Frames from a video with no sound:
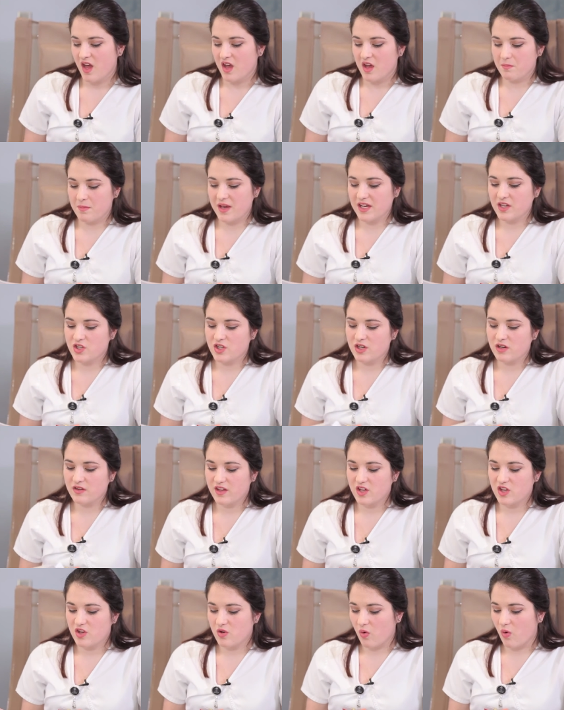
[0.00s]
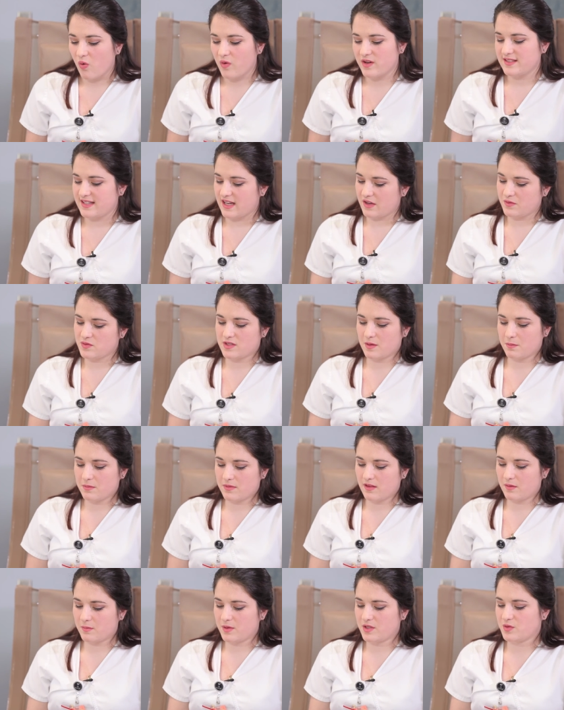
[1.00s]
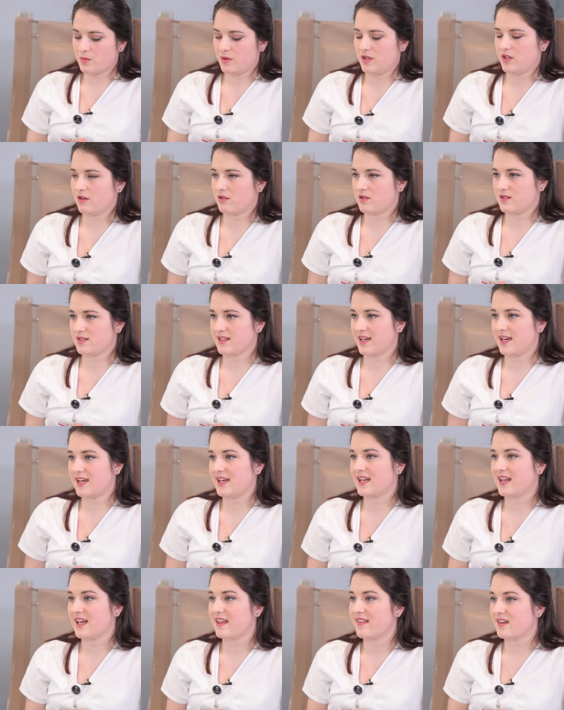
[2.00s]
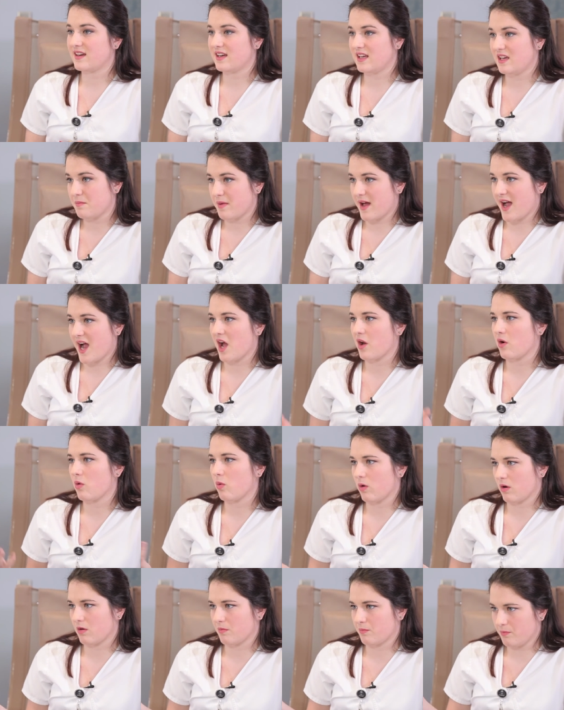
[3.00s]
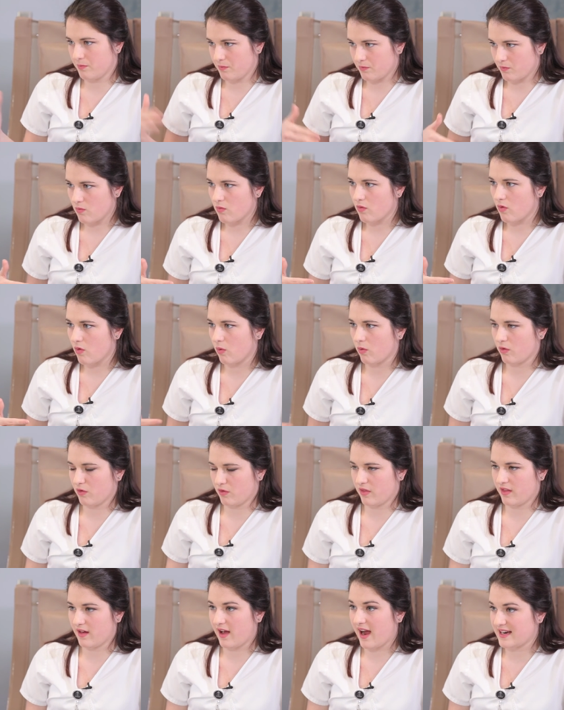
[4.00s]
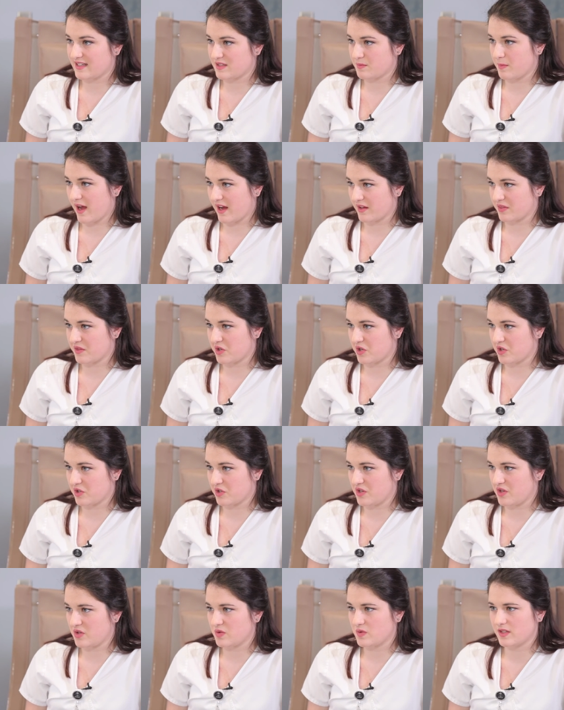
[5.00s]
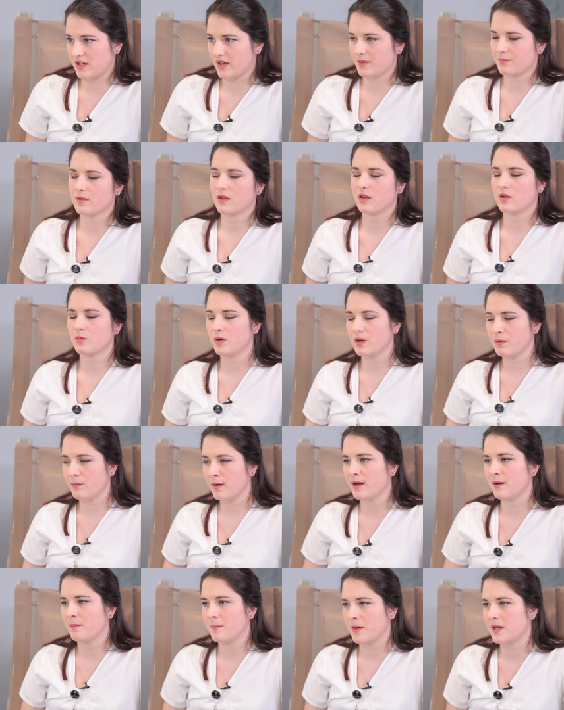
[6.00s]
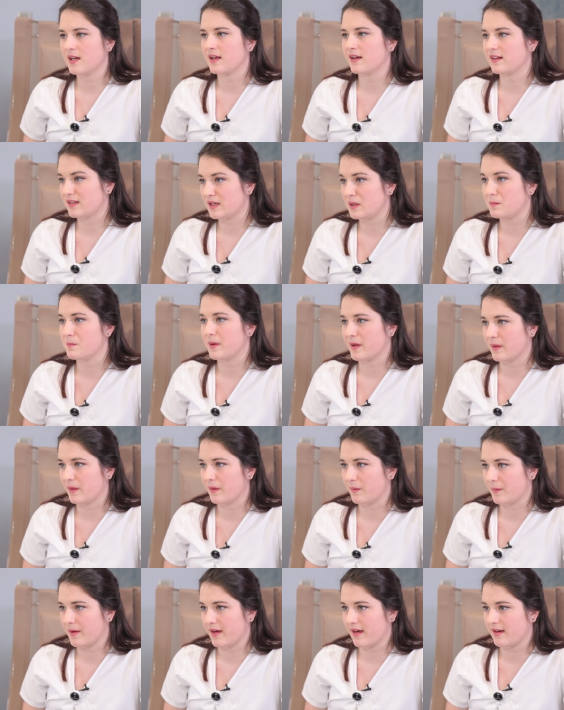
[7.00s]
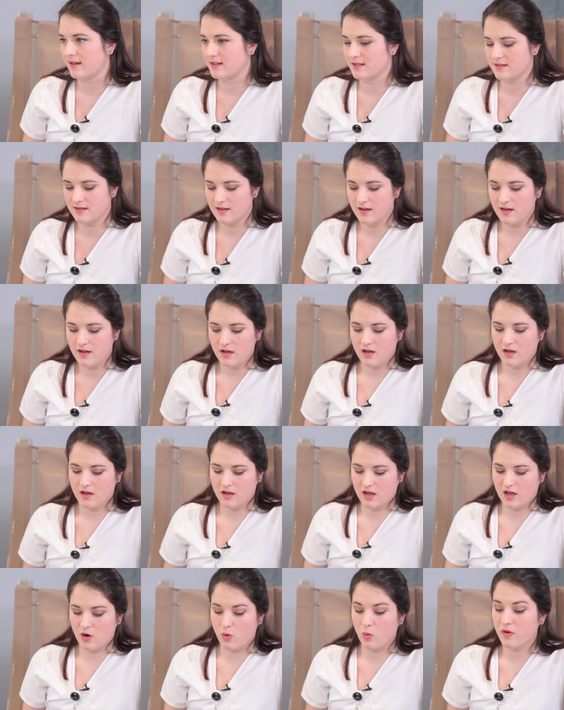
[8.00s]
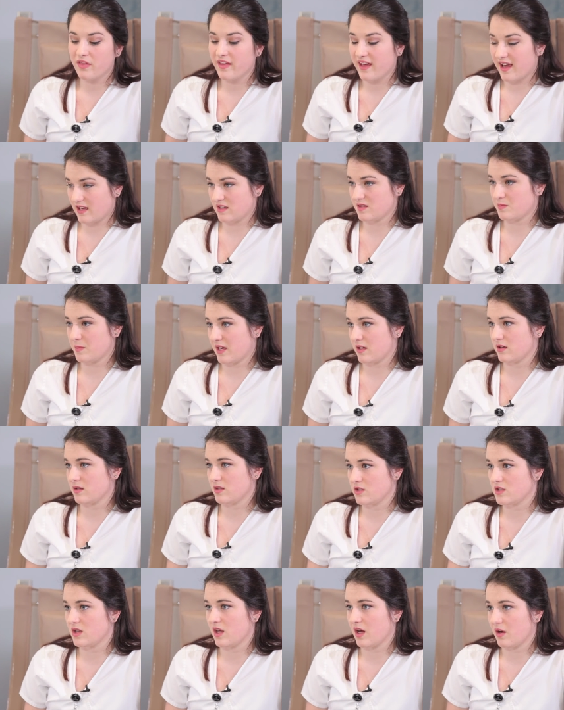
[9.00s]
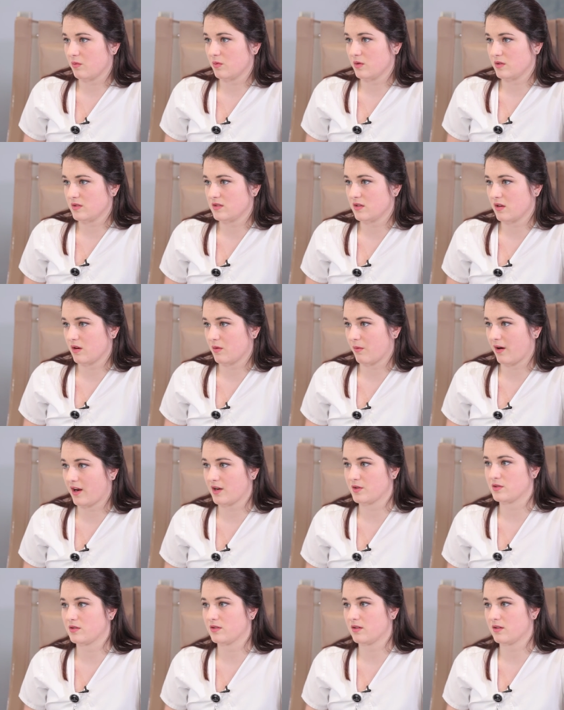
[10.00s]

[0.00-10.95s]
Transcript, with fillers: make sure that you always have something between your skin and the knee pad or or the ice pack that you're using, we recommend a clean pillowcase or the ace bandage that was around